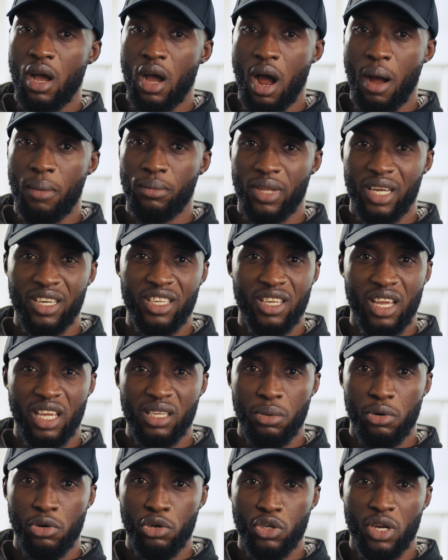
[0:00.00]
That is the
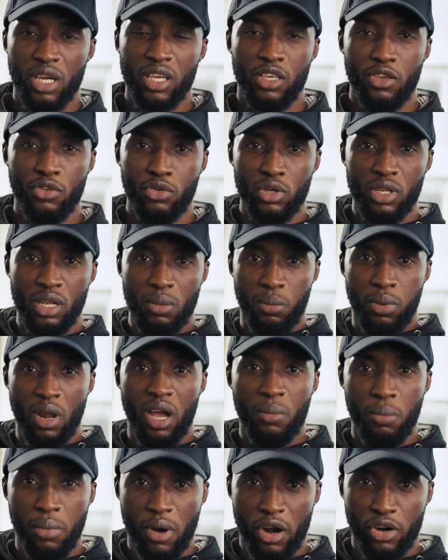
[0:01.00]
aspect ratio that gives you the
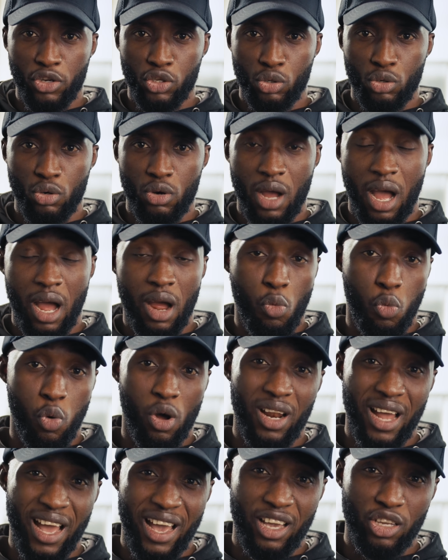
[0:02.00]
black bar. So
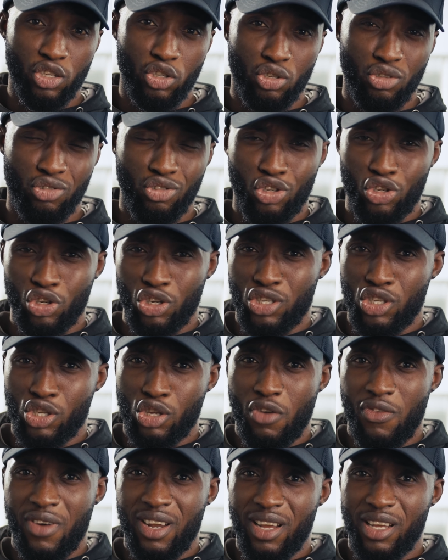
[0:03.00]
what I just
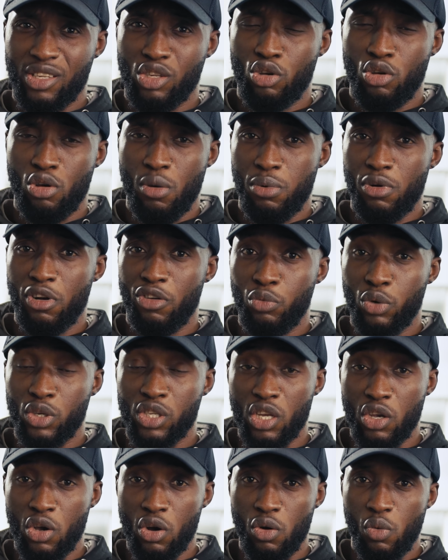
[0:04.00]
discovered that a couple of
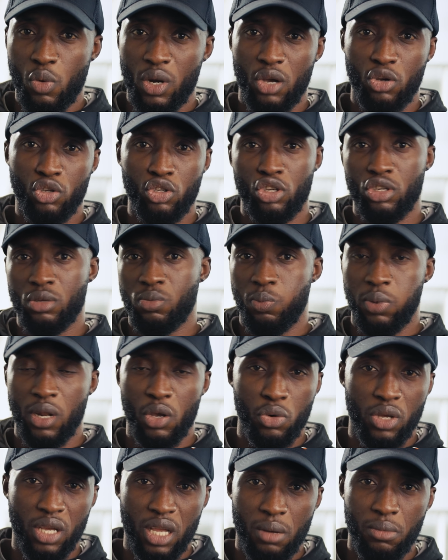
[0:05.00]
weeks ago when I was just
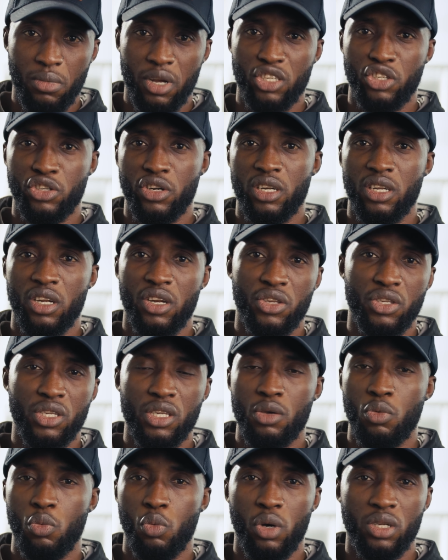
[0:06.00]
playing with the camera, trying it and
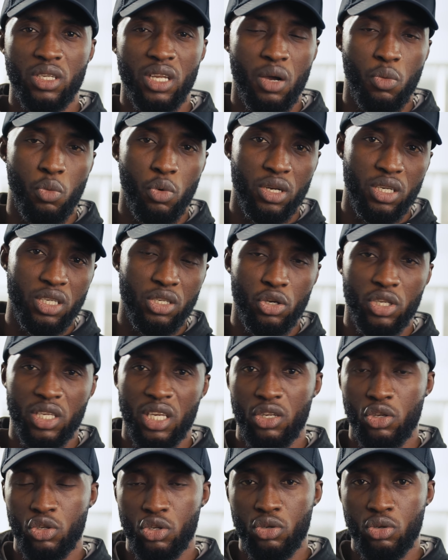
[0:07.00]
see what it does
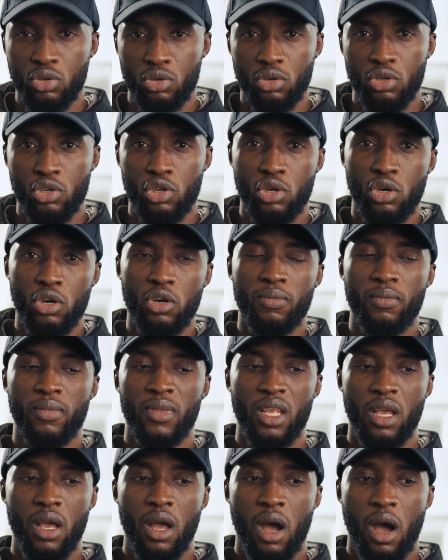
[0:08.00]
and doesn't do, you know.
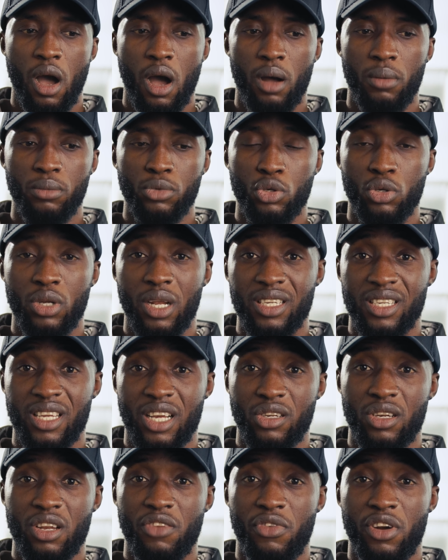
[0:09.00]
So that is
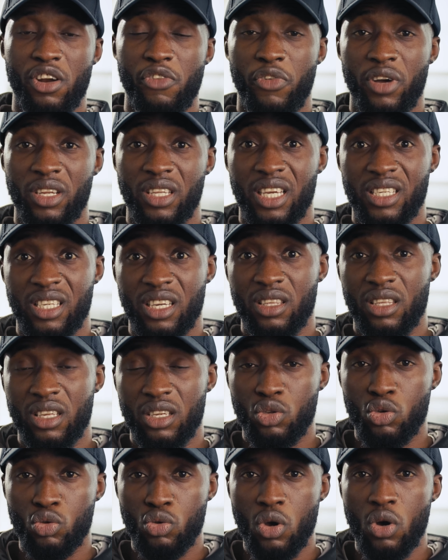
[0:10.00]
actually a very fantastic
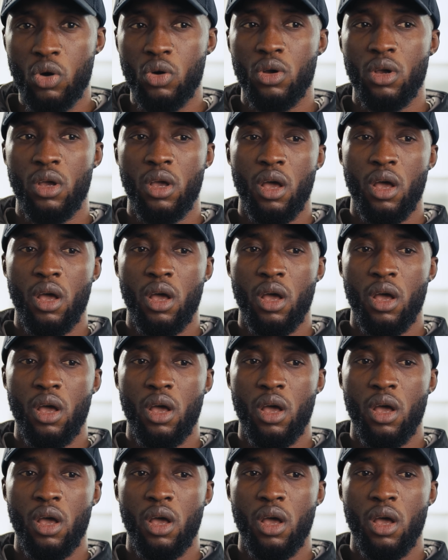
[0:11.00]
thing to know.